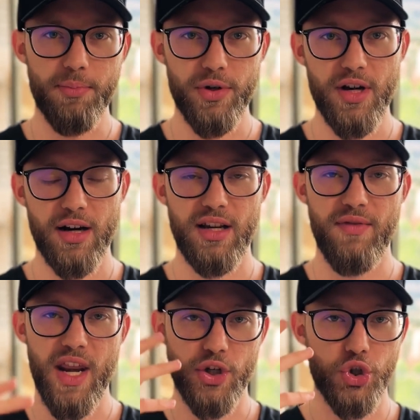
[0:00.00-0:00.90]

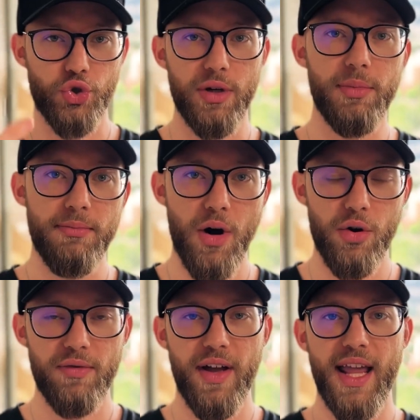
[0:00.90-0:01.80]
productive and extremely
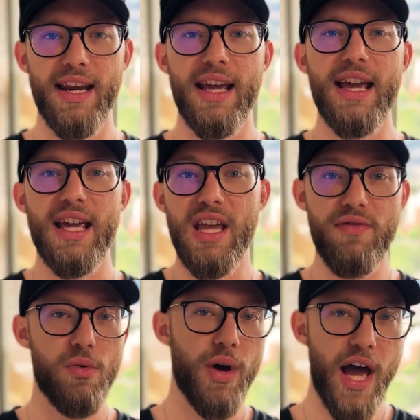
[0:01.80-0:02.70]
motivated
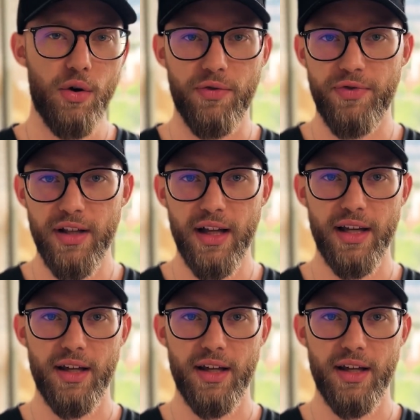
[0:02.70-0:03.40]
even when I don't feel like